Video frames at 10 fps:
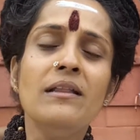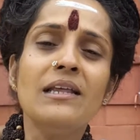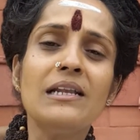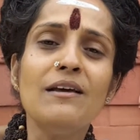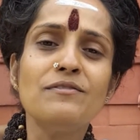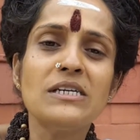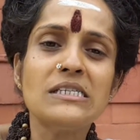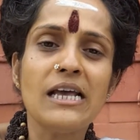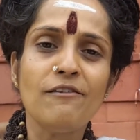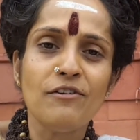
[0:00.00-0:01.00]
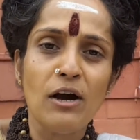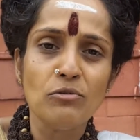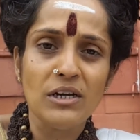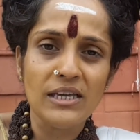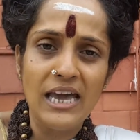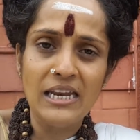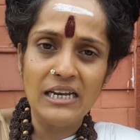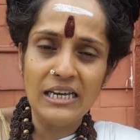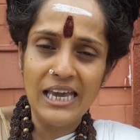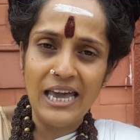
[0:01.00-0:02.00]
that lives itself out again and
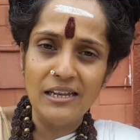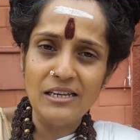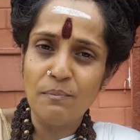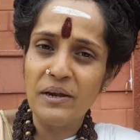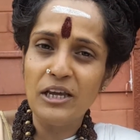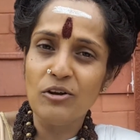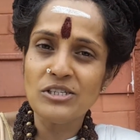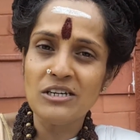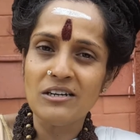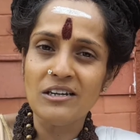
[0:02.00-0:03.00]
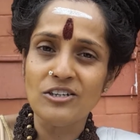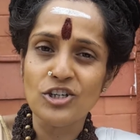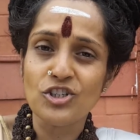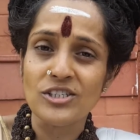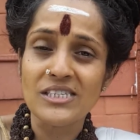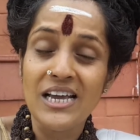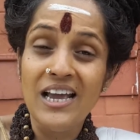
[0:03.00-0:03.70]
again, depending on certain conditions.